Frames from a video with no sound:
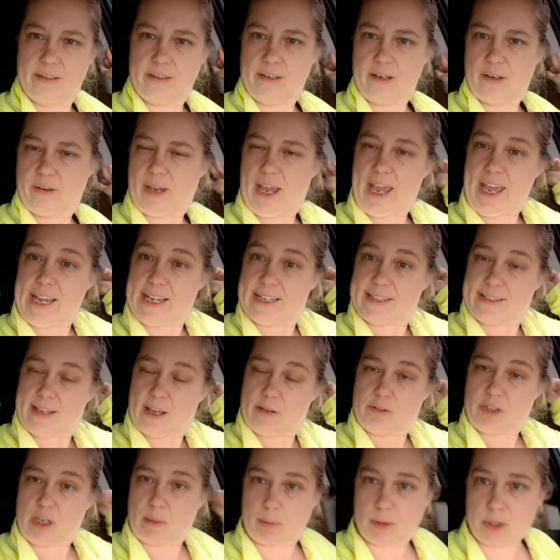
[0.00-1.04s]
Okay, so
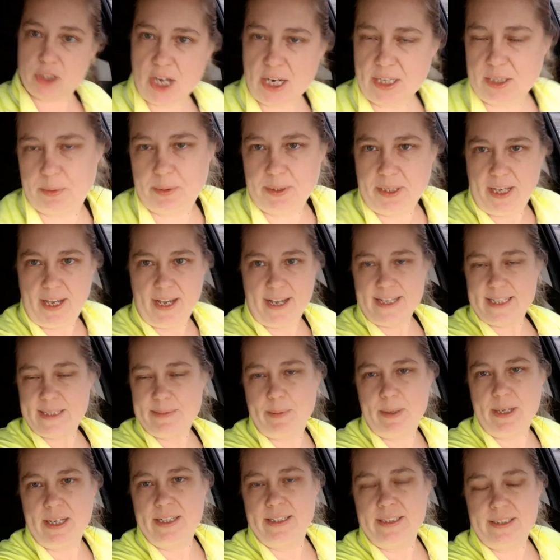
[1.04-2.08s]
double checked with the
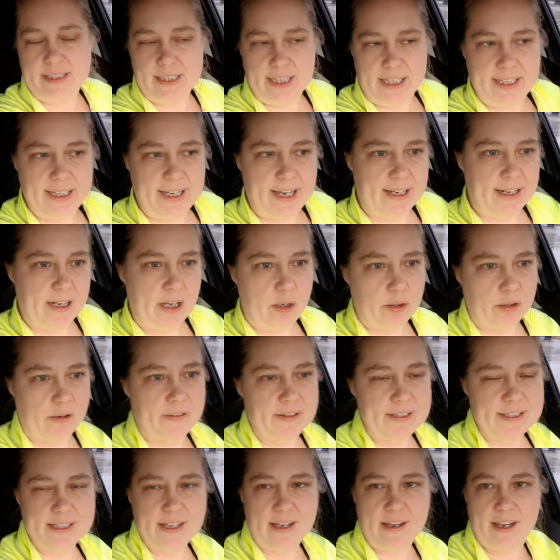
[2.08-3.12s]
husband. He got a hold of
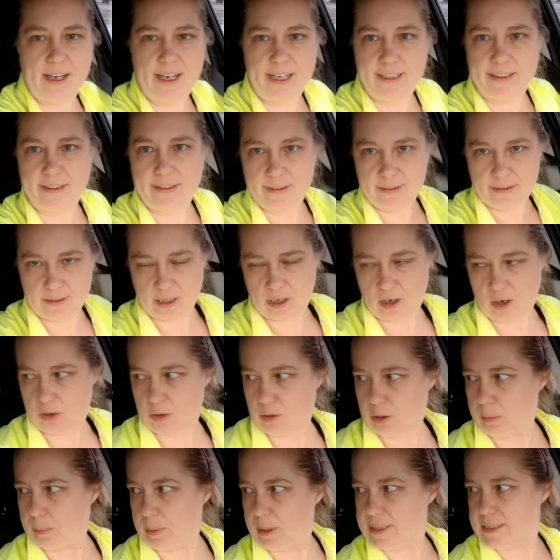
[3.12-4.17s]
the son. There are
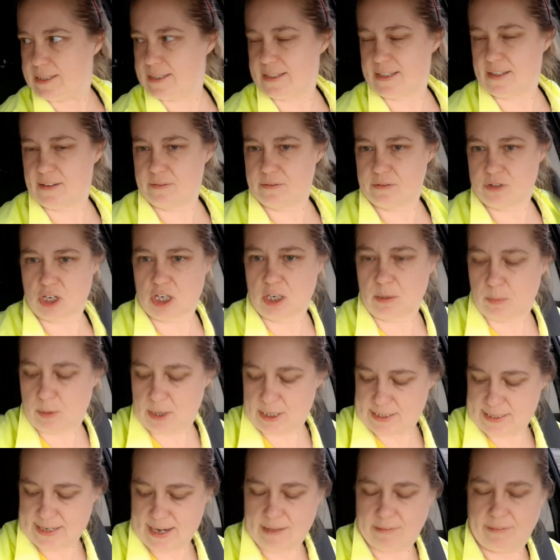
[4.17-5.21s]
3 pieces of chicken
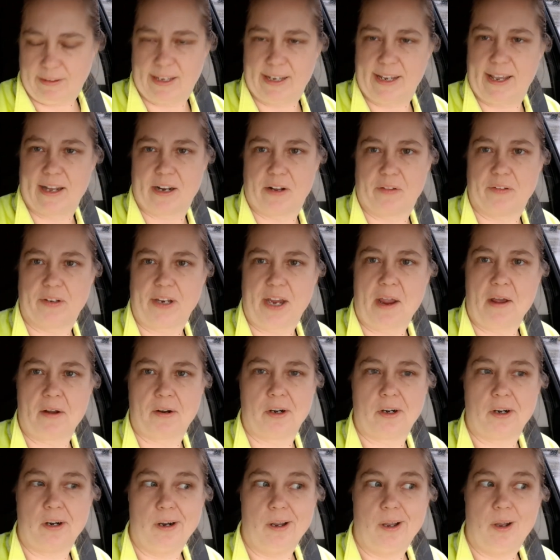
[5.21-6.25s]
breast now laying out on the
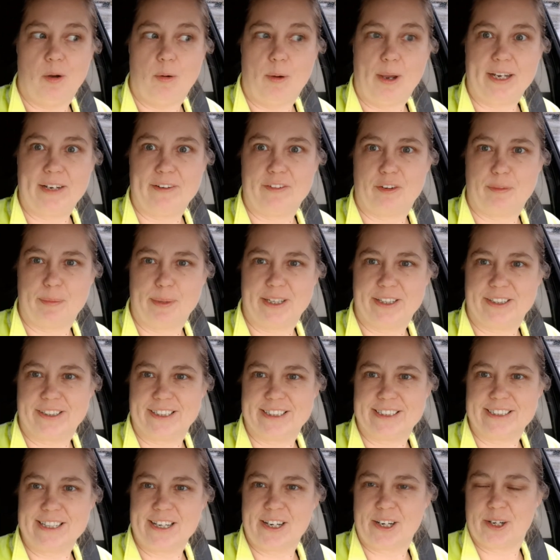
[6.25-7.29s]
counter, waiting for me to
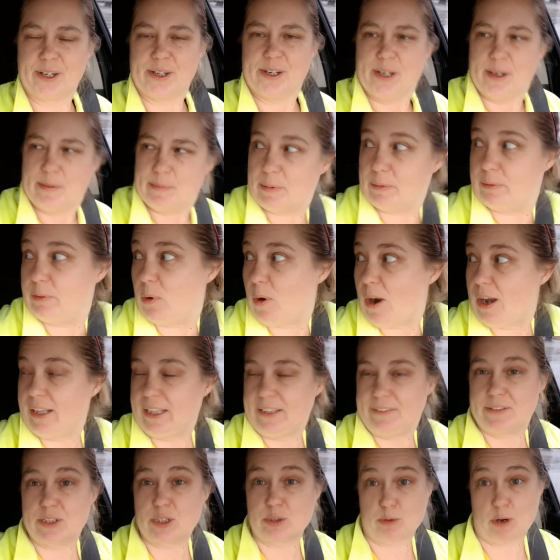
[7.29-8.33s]
cook dinner. Before I
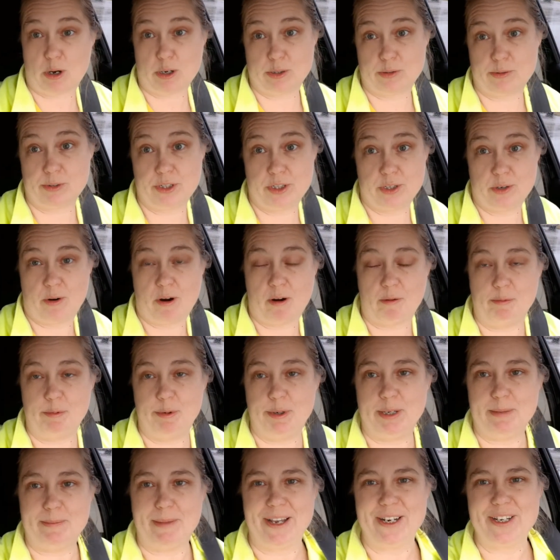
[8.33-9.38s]
leave this grocery store, I
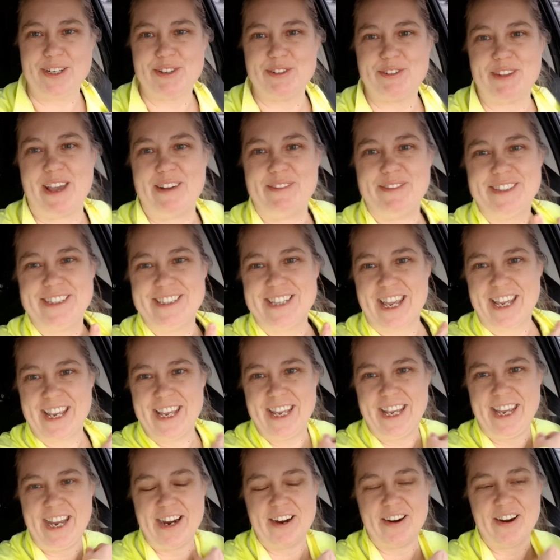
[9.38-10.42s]
wanted to make sure that was taken
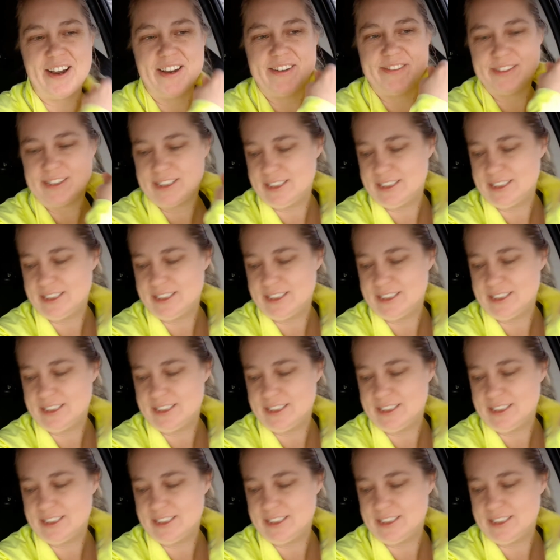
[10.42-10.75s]
care of.